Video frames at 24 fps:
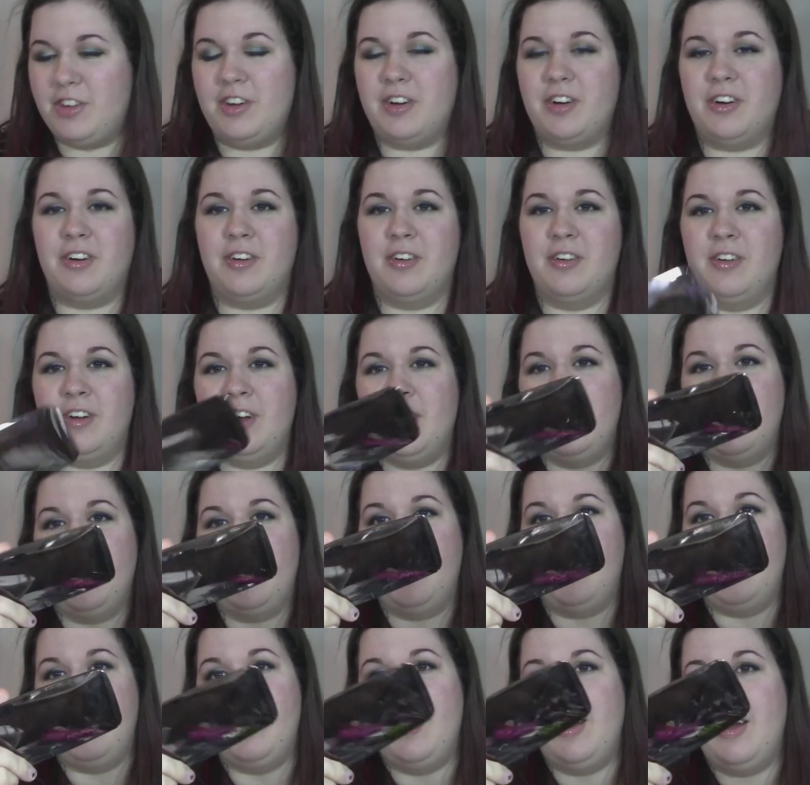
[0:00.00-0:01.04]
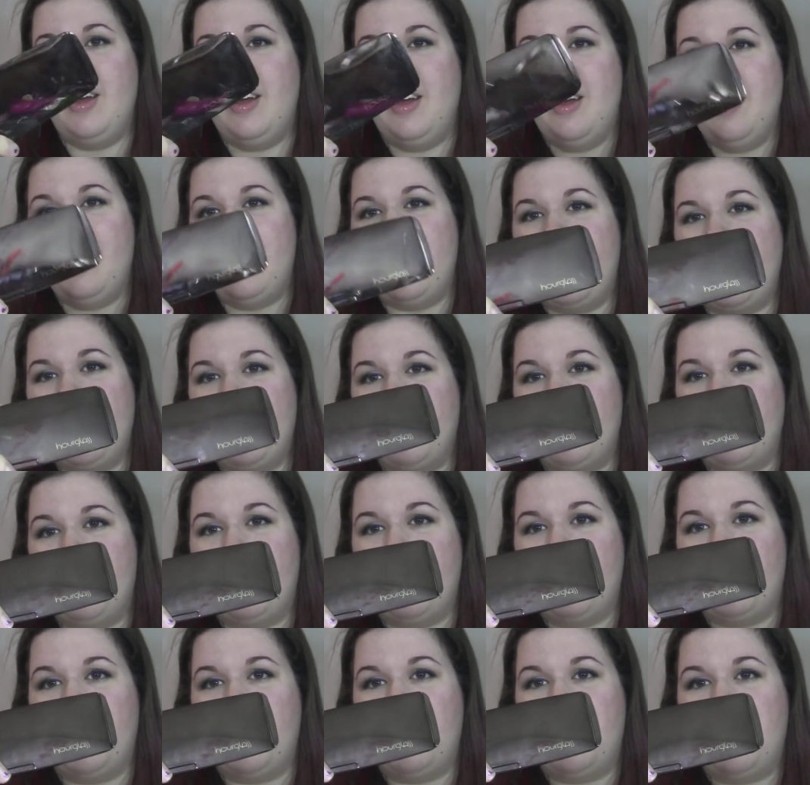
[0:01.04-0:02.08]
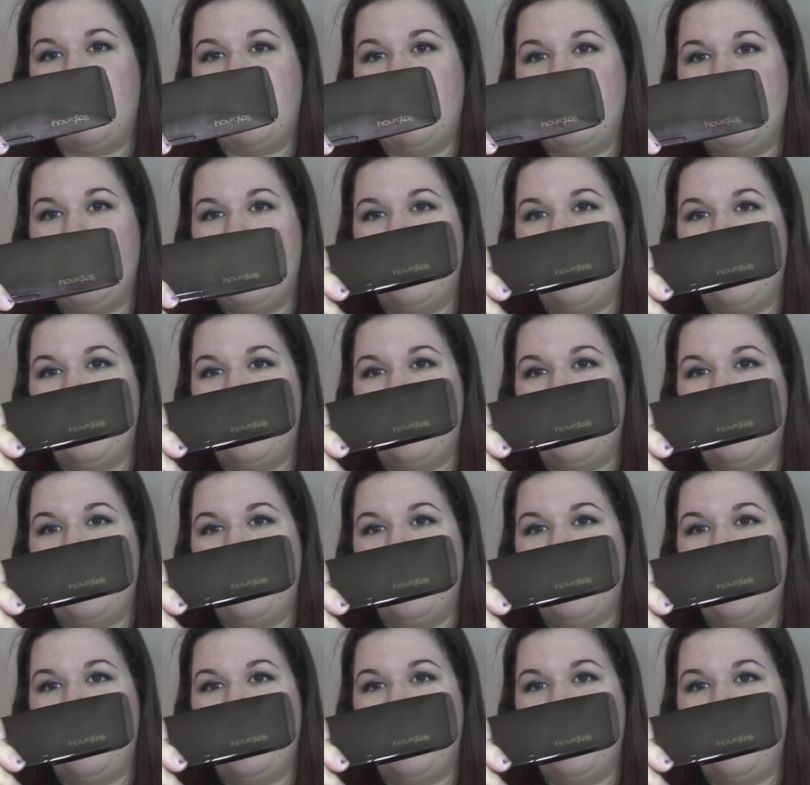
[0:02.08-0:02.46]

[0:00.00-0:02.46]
year that I was so ups